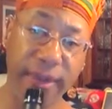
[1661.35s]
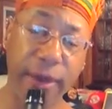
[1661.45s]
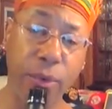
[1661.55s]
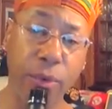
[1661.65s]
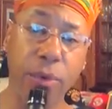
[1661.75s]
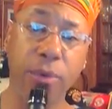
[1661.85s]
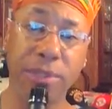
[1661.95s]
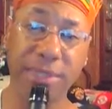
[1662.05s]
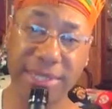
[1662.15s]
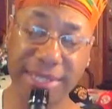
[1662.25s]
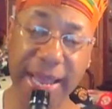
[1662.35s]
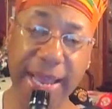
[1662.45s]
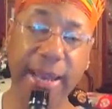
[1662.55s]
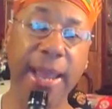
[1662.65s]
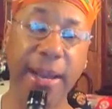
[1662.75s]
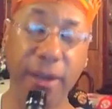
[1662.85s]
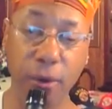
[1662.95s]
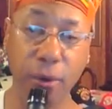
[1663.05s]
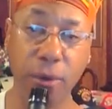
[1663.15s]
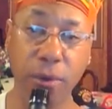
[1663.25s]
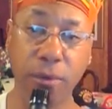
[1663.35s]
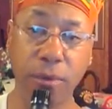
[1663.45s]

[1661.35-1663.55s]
federal, state, and local